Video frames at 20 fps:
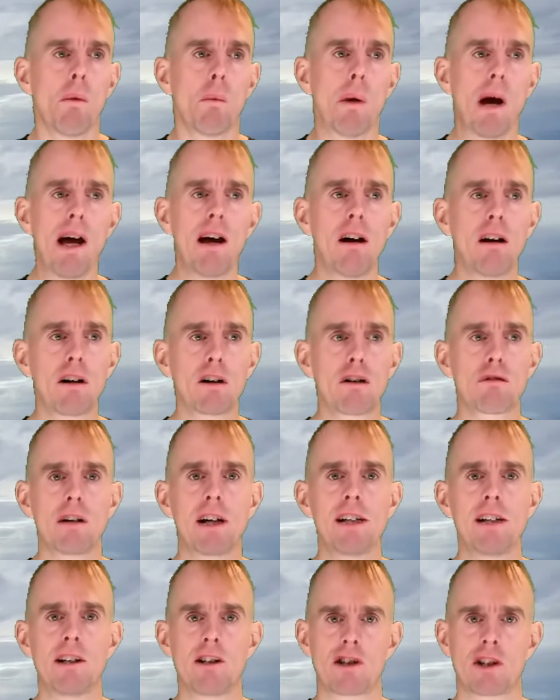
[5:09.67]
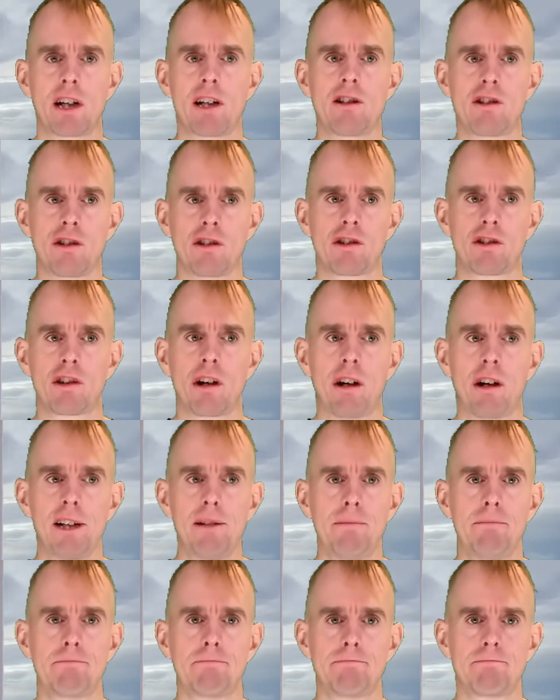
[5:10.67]
Where our gradient changes
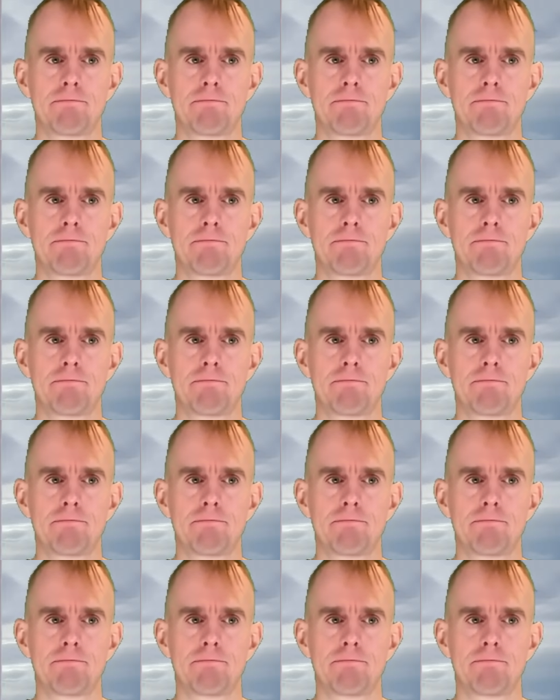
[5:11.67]
sign,